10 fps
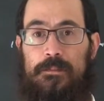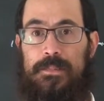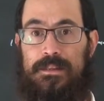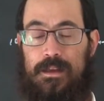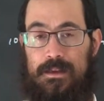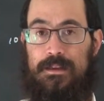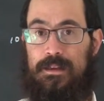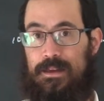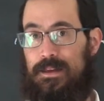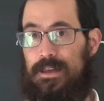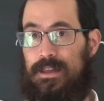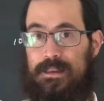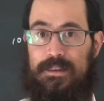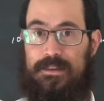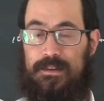
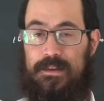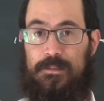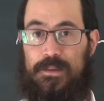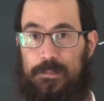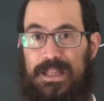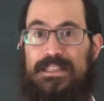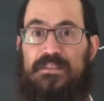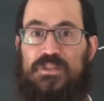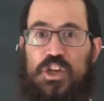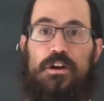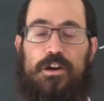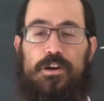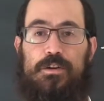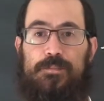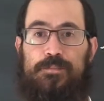the place of
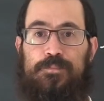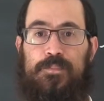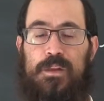Jericho,